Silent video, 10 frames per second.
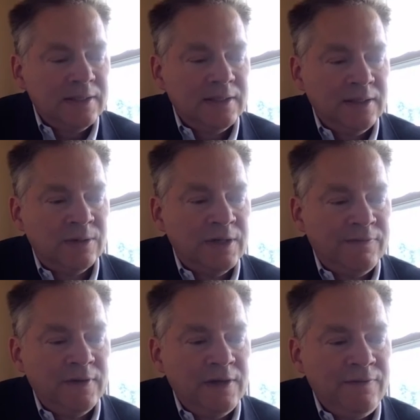
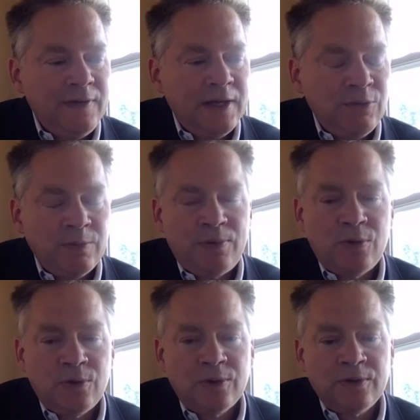if a
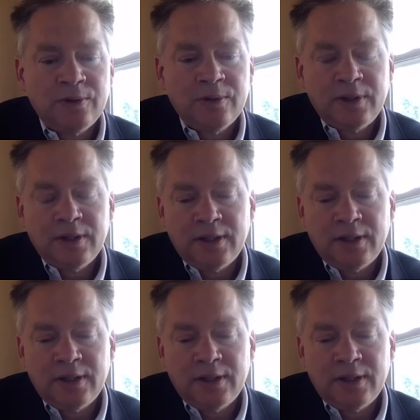reporter